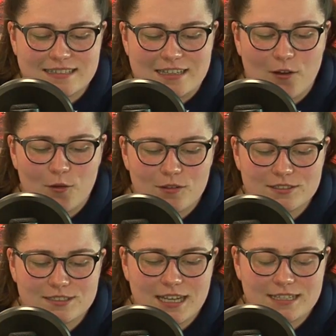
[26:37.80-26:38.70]

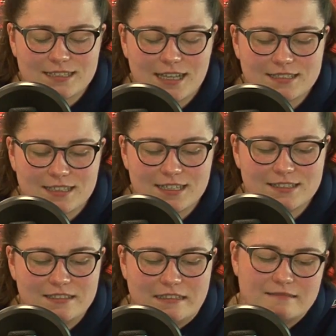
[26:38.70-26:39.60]
goals last night,
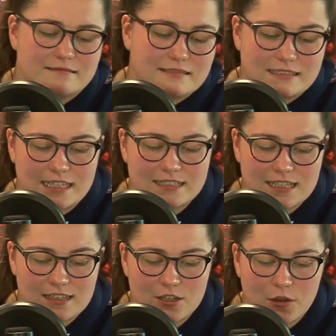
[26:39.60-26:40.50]
so they're
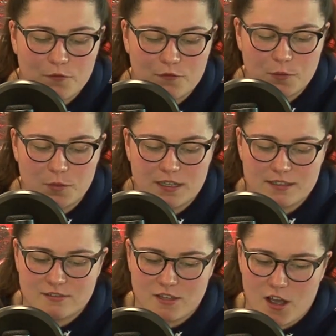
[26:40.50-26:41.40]
sitting comfortably at
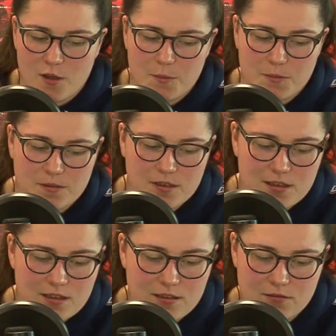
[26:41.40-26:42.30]
the top
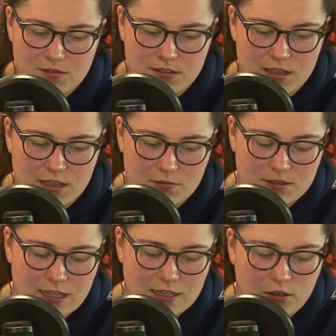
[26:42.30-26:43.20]
with
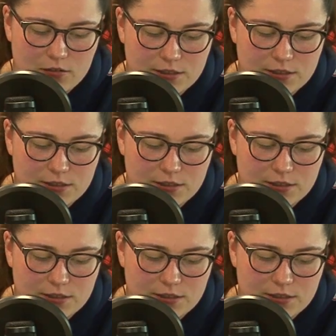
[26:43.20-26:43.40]
their goal